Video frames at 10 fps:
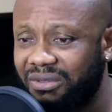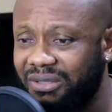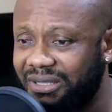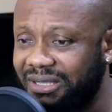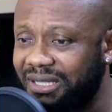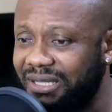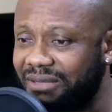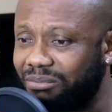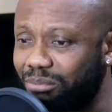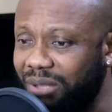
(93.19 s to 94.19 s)
This
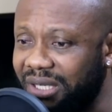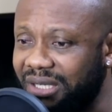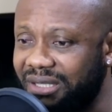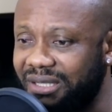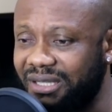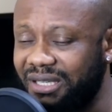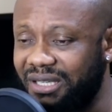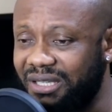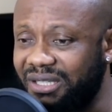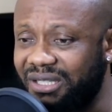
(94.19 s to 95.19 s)
beat
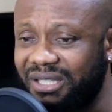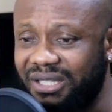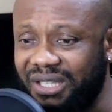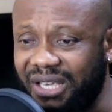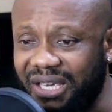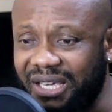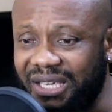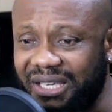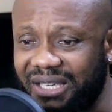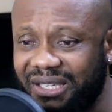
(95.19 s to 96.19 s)
is sick.
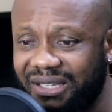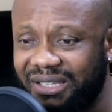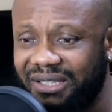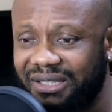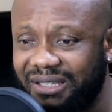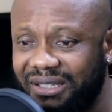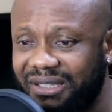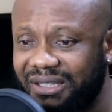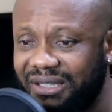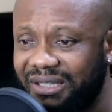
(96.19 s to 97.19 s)
All along as I
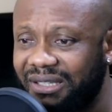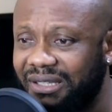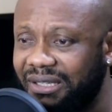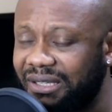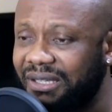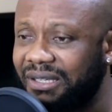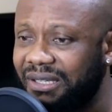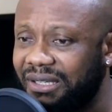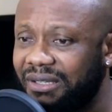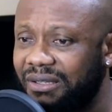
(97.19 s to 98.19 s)
scroll up looking through
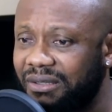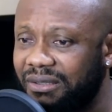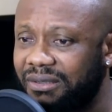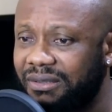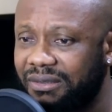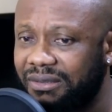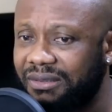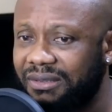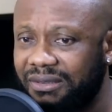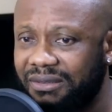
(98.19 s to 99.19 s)
my older pictures,
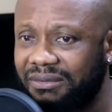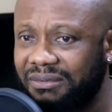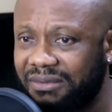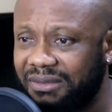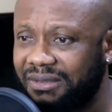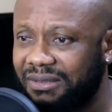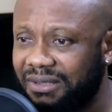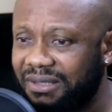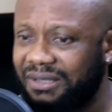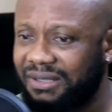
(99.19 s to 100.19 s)
bitches buzzing
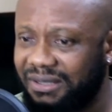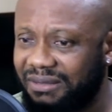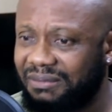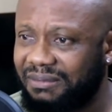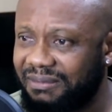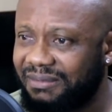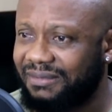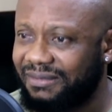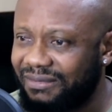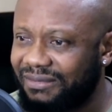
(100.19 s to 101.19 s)
up the phone for me or
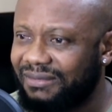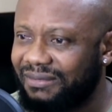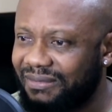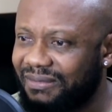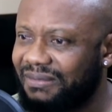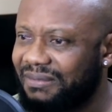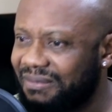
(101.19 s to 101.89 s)
just my riches.